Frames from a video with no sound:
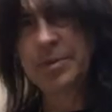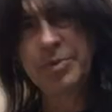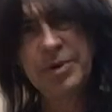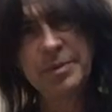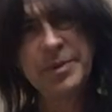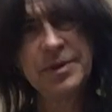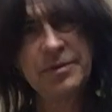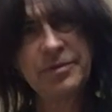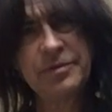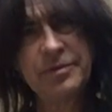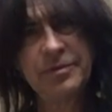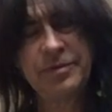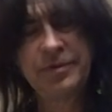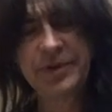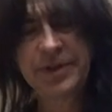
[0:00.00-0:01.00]
put them in the
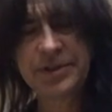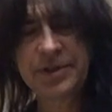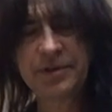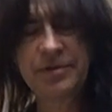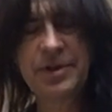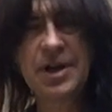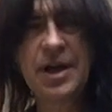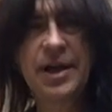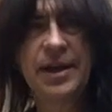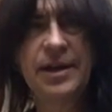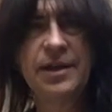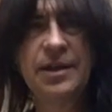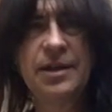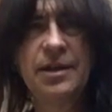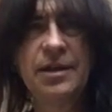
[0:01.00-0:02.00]
fridge
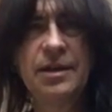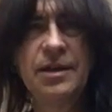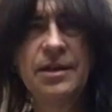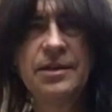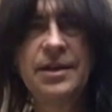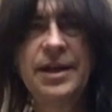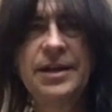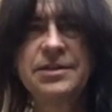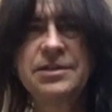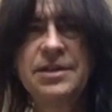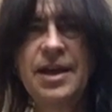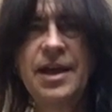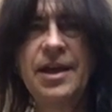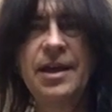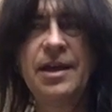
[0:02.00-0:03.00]
overnight, and the next
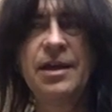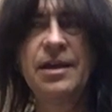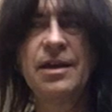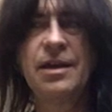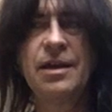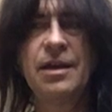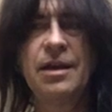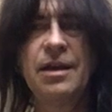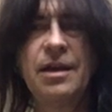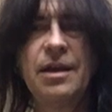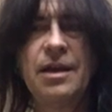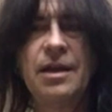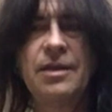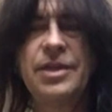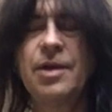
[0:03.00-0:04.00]
day,
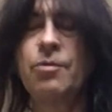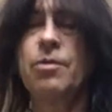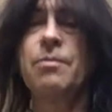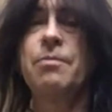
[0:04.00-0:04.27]
they were